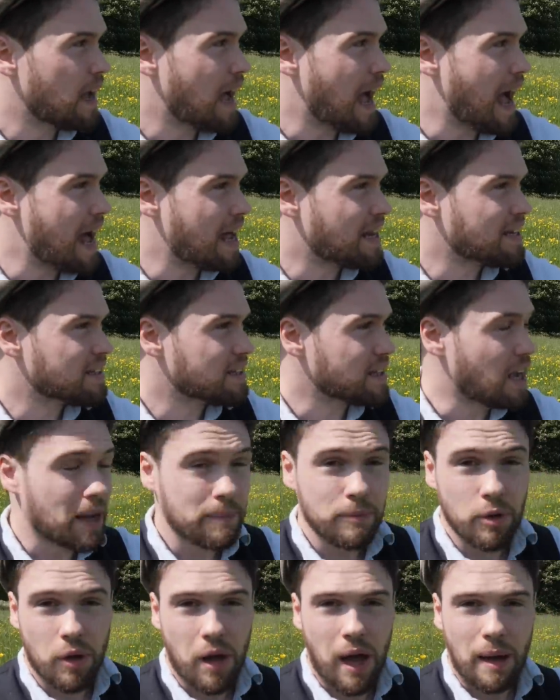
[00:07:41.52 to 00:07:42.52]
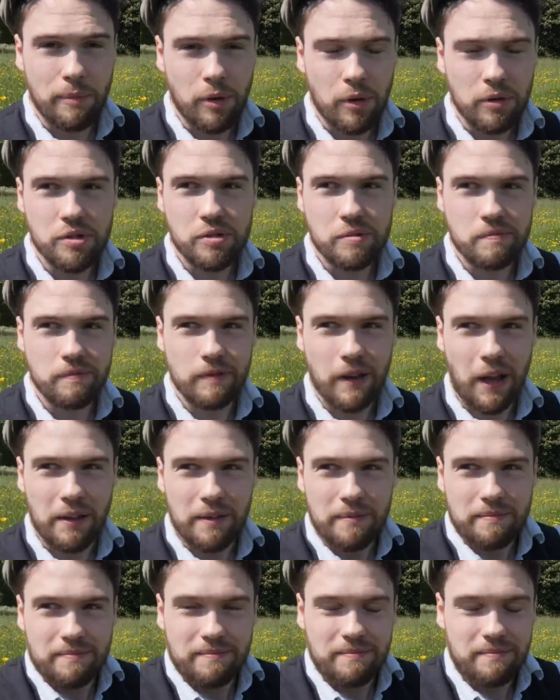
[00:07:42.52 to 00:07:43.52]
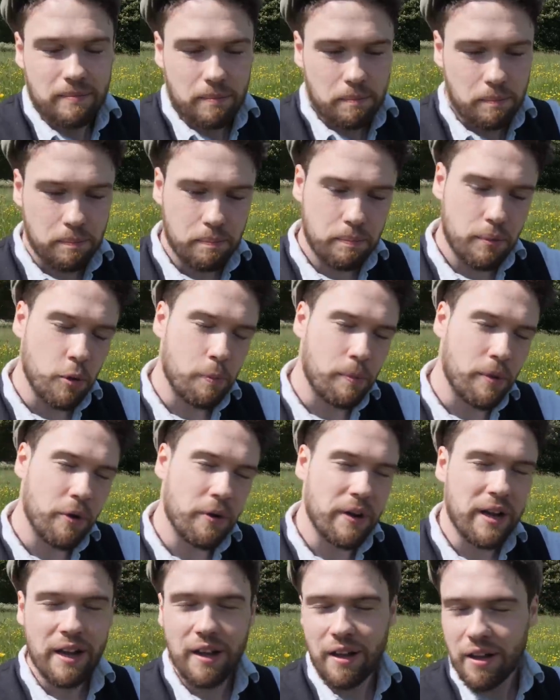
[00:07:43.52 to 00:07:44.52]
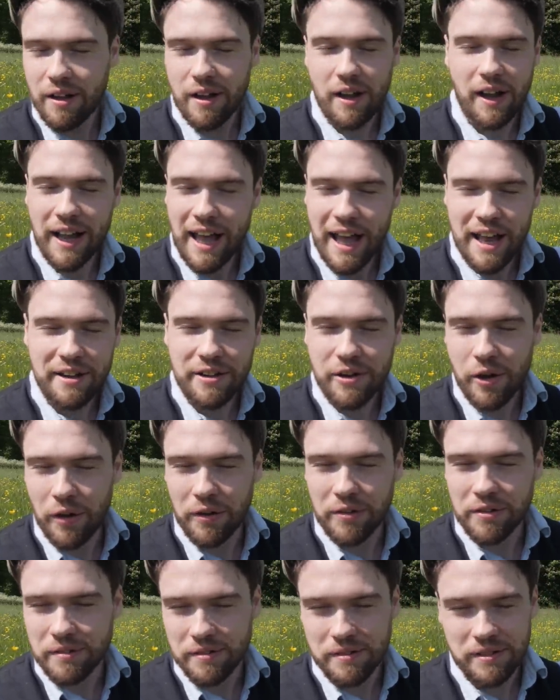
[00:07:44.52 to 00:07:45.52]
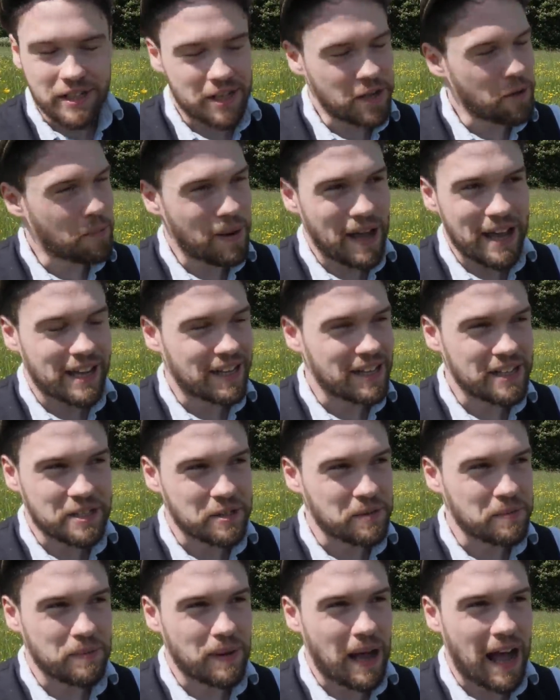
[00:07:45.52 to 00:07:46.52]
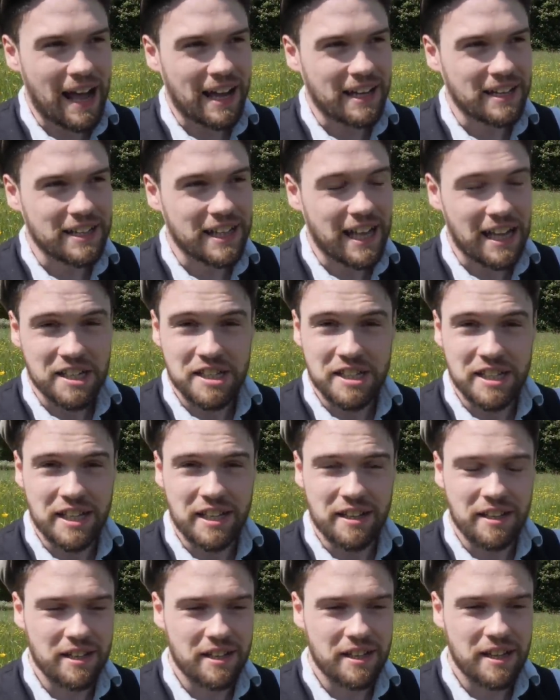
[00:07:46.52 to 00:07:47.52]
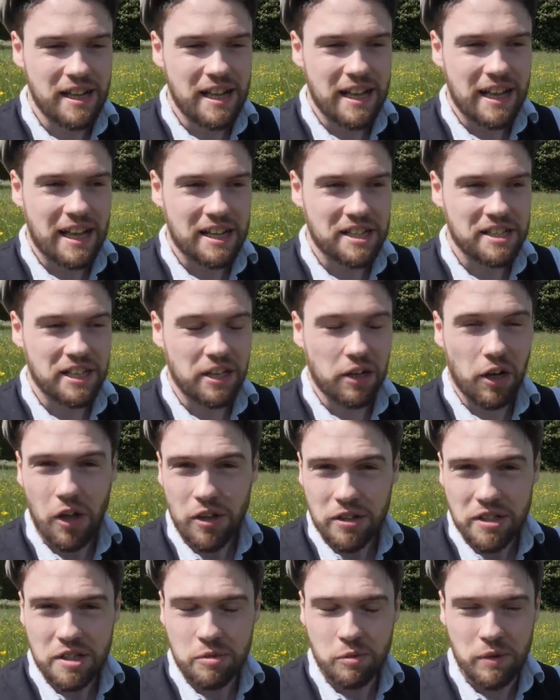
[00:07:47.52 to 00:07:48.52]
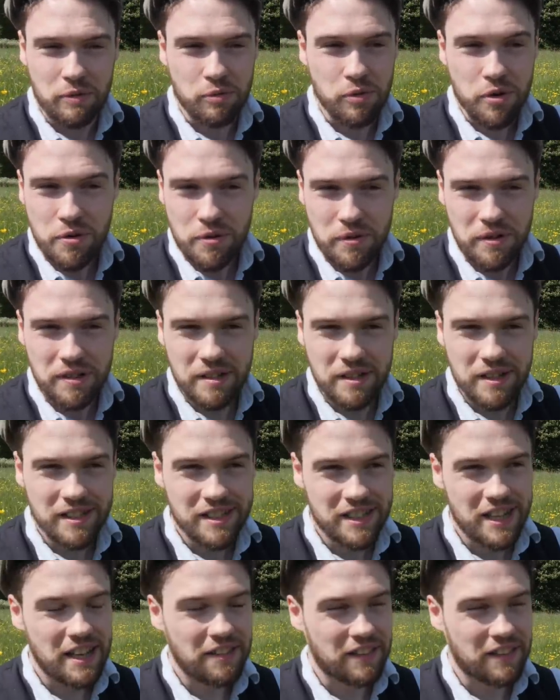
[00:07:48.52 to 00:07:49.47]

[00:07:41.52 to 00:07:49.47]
And I'm not like poo-pooing again on neo-paganism and casting lots with runes.